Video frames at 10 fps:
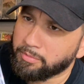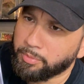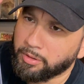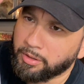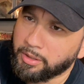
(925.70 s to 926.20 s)

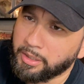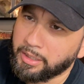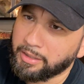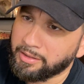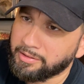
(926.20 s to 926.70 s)
book.
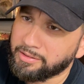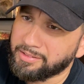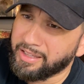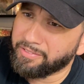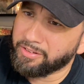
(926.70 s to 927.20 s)
This is
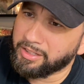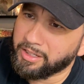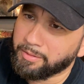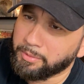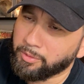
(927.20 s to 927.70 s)
definitely
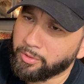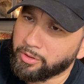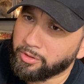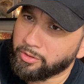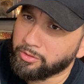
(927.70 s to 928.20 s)
gonna be one
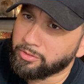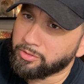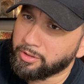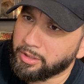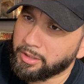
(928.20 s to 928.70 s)
of
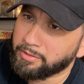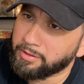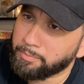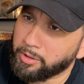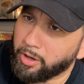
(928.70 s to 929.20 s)
those
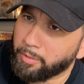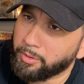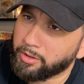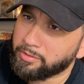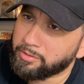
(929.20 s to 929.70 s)
CPR
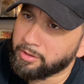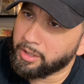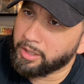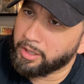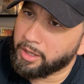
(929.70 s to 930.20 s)
books,
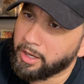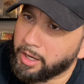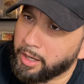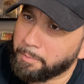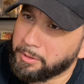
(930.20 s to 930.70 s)

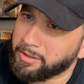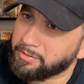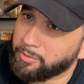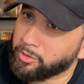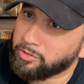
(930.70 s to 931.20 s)
because
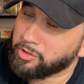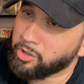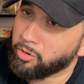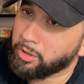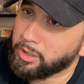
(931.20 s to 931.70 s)
it was the
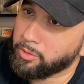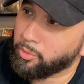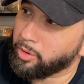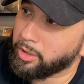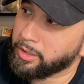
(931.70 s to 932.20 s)
only
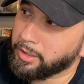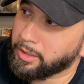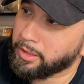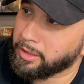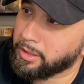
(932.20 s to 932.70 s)

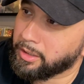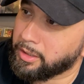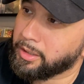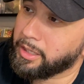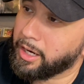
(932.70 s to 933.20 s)
one
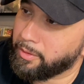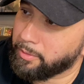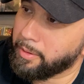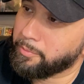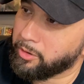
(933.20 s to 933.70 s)
that I
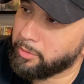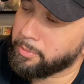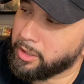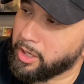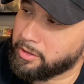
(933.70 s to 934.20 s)
remember it
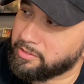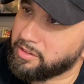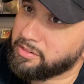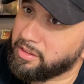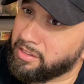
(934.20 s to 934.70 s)
being on the
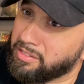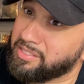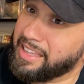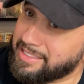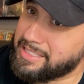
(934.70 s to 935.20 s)

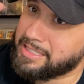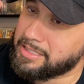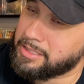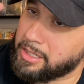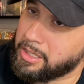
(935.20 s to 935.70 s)

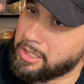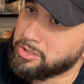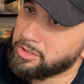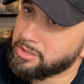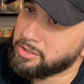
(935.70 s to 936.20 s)
census.
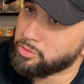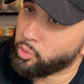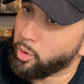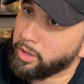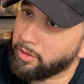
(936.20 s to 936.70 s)
So this is
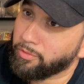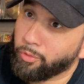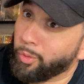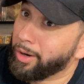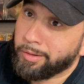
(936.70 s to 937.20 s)
one of
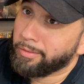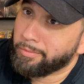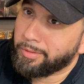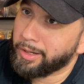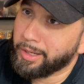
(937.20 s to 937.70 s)
one
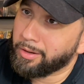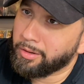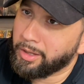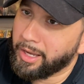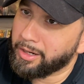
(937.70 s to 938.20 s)
right now
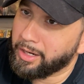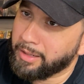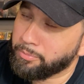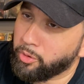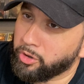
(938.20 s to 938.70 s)
at a
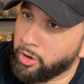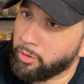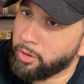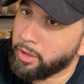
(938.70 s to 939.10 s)
9.0.